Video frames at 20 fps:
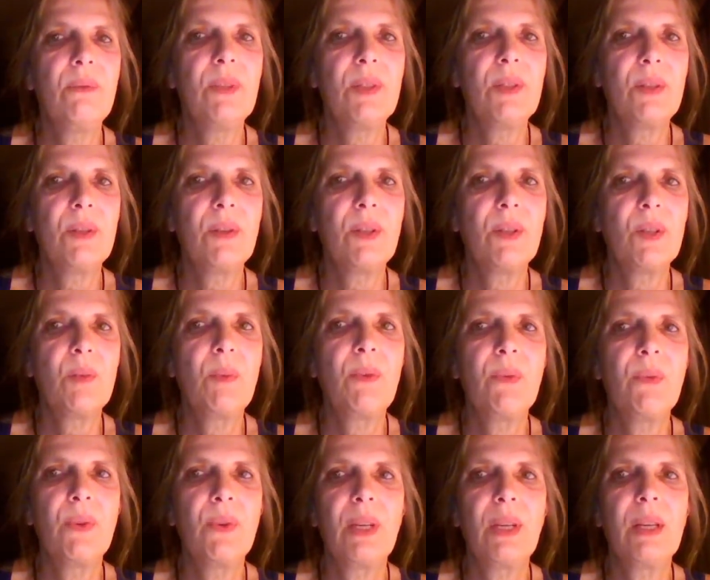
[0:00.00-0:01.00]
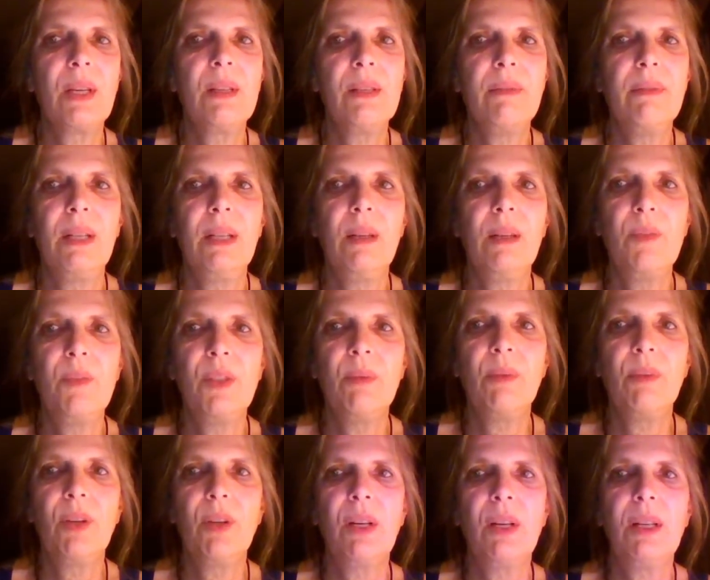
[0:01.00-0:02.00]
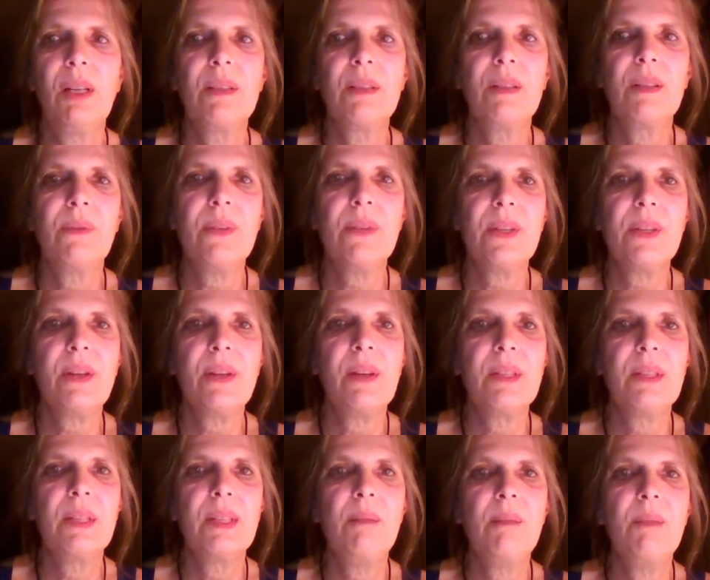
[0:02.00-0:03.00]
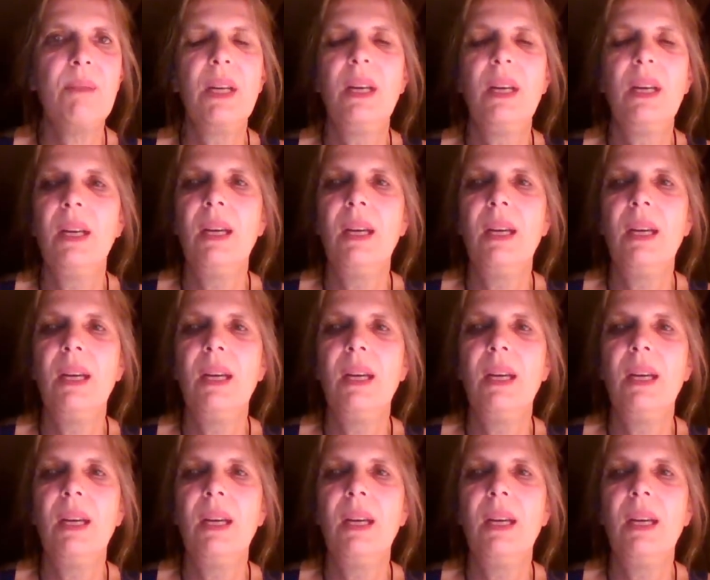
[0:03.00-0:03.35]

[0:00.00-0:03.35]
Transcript: research before you can develop your product service concept